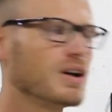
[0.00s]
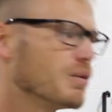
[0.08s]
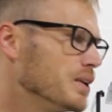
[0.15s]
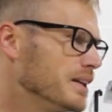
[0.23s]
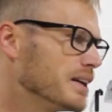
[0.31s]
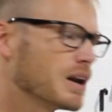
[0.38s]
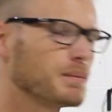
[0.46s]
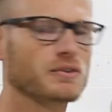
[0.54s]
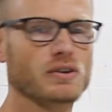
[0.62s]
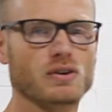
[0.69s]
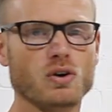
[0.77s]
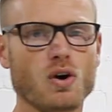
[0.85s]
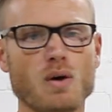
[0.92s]
When you get up into
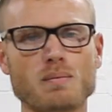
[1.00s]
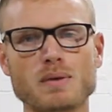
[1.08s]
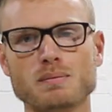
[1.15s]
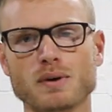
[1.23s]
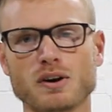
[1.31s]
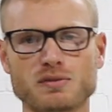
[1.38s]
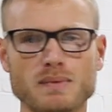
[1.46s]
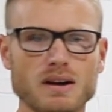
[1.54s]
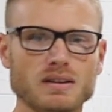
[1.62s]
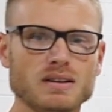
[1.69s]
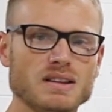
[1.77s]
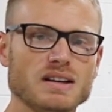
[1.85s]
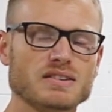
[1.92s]
chrome and brushed
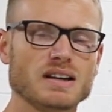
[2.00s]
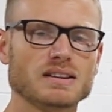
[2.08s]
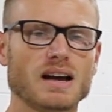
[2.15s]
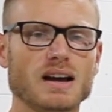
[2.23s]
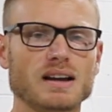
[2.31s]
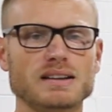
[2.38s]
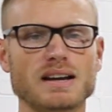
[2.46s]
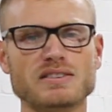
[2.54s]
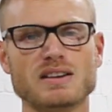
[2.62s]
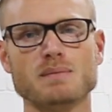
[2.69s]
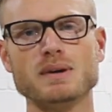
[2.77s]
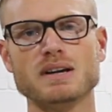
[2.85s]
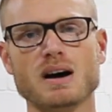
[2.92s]
metal and things like that, yes,
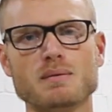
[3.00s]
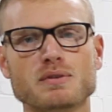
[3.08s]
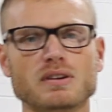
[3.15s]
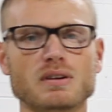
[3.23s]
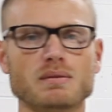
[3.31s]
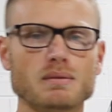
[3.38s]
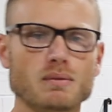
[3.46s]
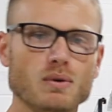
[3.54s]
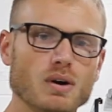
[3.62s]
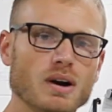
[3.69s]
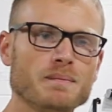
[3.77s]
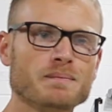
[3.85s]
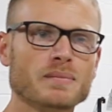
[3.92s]
it becomes a little bit
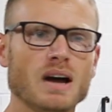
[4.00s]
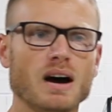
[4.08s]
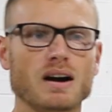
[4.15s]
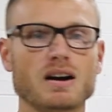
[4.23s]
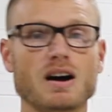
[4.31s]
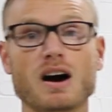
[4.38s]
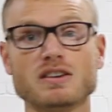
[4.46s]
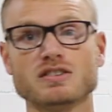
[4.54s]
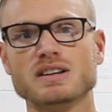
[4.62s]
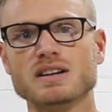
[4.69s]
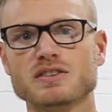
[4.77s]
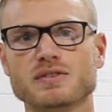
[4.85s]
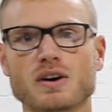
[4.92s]
more
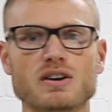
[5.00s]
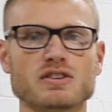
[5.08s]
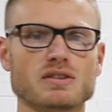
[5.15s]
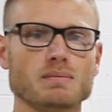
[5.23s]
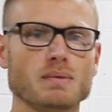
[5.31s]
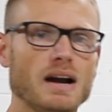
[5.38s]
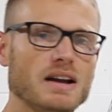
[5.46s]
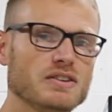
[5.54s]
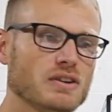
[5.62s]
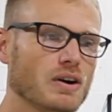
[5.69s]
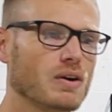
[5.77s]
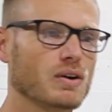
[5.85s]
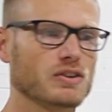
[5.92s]
costly as far as the brands
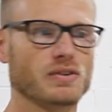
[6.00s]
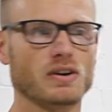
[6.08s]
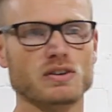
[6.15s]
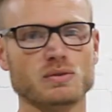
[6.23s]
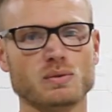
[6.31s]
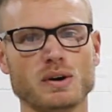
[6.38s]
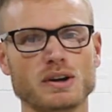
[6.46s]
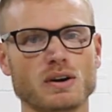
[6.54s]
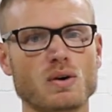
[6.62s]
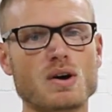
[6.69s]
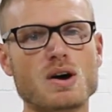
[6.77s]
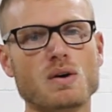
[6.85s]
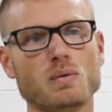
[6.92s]
go, as far as
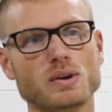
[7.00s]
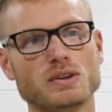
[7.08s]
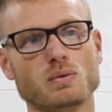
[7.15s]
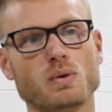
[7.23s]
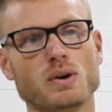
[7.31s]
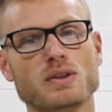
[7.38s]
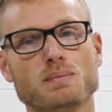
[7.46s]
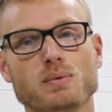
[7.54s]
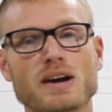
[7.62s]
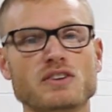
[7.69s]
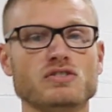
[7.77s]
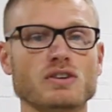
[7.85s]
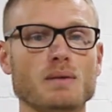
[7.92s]
where the
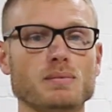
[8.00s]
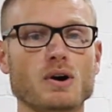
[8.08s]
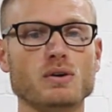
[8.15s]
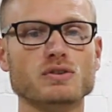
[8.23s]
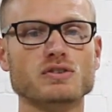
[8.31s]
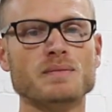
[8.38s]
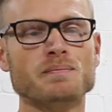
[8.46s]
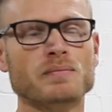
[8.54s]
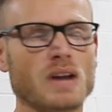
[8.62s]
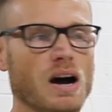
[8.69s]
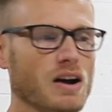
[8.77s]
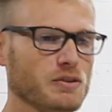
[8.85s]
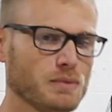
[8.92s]
price jump goes,
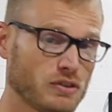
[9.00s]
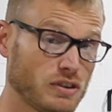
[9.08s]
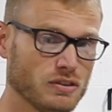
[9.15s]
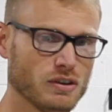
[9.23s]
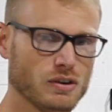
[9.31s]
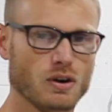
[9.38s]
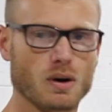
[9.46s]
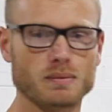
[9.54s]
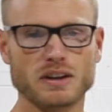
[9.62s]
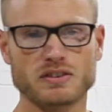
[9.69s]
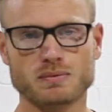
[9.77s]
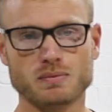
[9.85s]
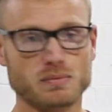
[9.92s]
especially into chrome,
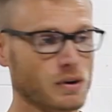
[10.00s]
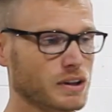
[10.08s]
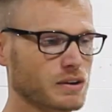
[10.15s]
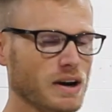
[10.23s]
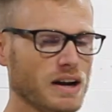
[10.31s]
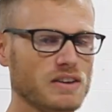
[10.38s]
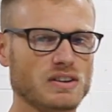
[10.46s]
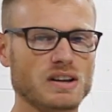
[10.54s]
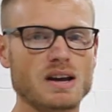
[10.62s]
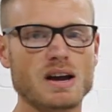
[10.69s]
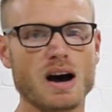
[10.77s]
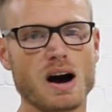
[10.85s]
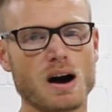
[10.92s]
gets really crazy.
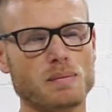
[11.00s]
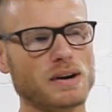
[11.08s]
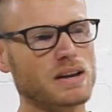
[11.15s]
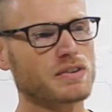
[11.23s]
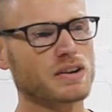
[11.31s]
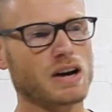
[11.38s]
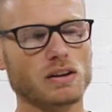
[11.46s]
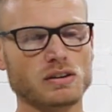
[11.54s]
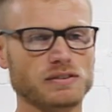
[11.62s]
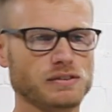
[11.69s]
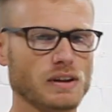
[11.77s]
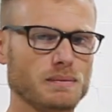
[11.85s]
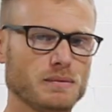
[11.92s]
But even color
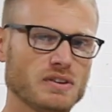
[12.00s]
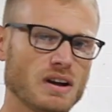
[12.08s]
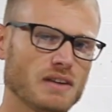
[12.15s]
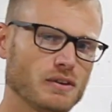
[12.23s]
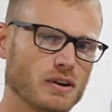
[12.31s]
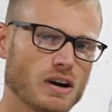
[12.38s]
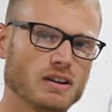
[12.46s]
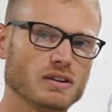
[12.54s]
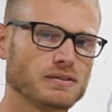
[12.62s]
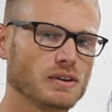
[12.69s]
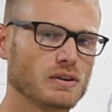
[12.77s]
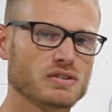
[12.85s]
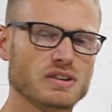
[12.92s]
flip stuff or color
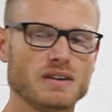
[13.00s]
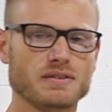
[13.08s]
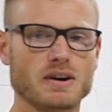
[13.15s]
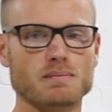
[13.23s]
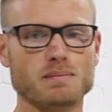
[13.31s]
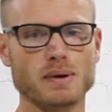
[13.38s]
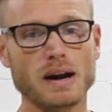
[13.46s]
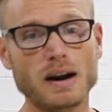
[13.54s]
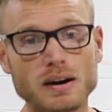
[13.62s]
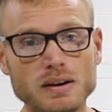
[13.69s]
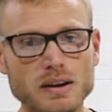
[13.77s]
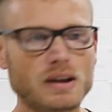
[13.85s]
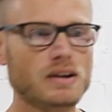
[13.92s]
flow stuff
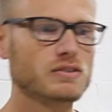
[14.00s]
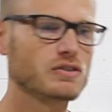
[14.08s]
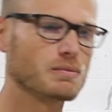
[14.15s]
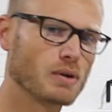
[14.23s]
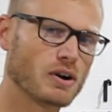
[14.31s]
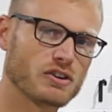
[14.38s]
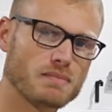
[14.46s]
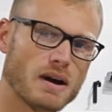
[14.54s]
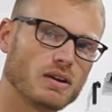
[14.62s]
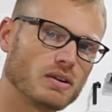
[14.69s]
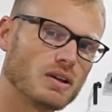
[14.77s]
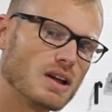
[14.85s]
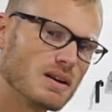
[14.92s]
compared to brushed
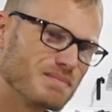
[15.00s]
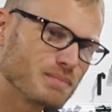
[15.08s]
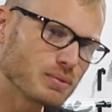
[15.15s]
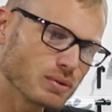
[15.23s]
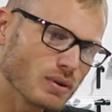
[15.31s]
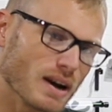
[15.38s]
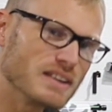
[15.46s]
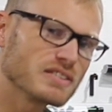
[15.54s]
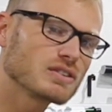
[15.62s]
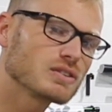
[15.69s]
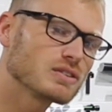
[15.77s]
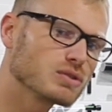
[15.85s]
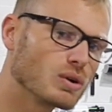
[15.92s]
metal, price
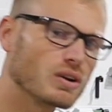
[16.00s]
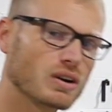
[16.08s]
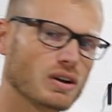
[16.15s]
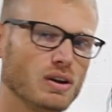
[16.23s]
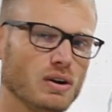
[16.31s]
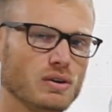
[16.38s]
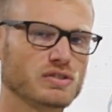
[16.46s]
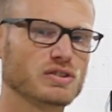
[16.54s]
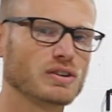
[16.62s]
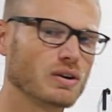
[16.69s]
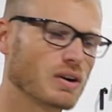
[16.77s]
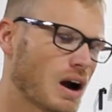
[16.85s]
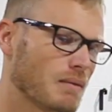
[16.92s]
sort of close, you
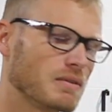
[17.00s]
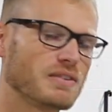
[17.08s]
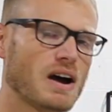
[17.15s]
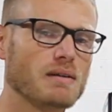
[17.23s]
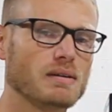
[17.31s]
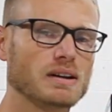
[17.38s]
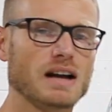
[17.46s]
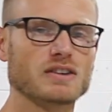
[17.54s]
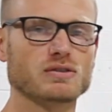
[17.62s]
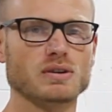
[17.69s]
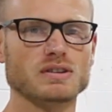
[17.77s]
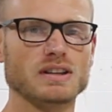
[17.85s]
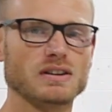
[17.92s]
know, carbon fiber, that
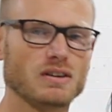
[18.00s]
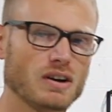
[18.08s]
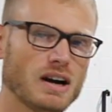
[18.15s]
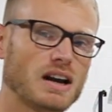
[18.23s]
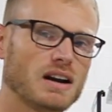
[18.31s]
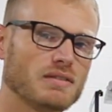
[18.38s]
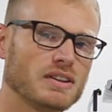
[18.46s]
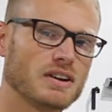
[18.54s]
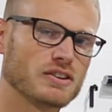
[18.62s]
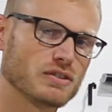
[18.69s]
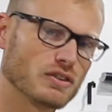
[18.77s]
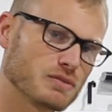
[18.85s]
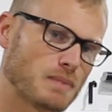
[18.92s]
sort of thing, they're all kind of in there.
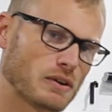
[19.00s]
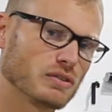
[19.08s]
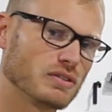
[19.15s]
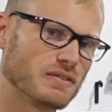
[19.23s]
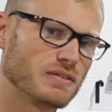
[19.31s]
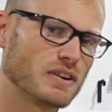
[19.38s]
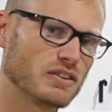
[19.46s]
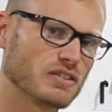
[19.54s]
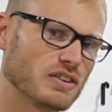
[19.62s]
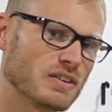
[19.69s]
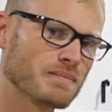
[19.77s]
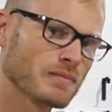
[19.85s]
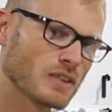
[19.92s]
So those specialty
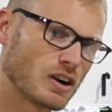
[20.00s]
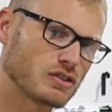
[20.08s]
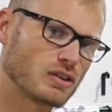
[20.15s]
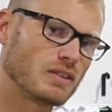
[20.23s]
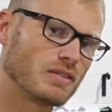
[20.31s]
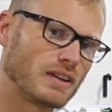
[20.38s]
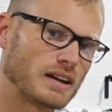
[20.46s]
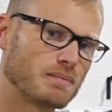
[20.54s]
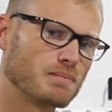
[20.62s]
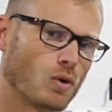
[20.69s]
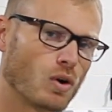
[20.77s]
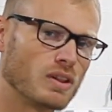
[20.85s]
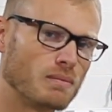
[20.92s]
finishes are sort of like
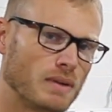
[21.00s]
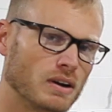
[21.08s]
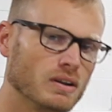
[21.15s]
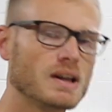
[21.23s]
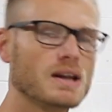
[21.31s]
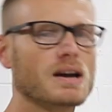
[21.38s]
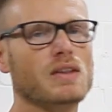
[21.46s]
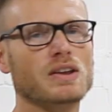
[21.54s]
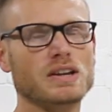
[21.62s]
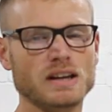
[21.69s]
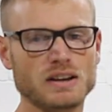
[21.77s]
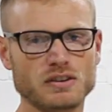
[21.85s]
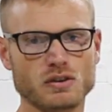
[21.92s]
more in the middle, and then you
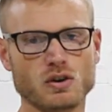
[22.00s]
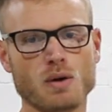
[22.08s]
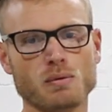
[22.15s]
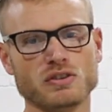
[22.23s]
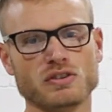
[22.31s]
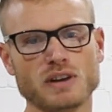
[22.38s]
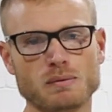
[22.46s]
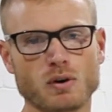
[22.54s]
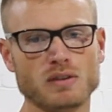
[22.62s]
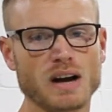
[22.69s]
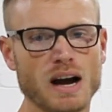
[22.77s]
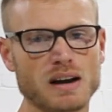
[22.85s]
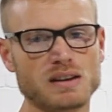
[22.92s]
get into chrome, which is like more of
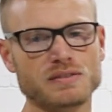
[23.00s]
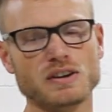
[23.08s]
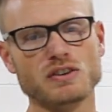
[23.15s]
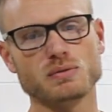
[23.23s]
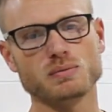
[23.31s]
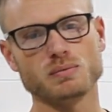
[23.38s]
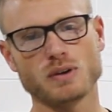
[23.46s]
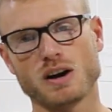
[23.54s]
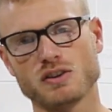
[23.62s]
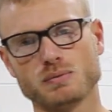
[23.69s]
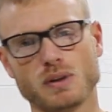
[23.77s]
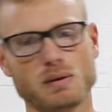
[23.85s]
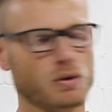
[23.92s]
a high-end finish,
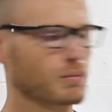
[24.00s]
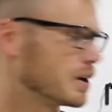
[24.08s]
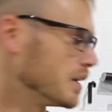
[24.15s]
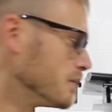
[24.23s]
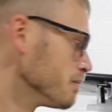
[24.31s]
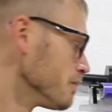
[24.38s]
costs a lot more money.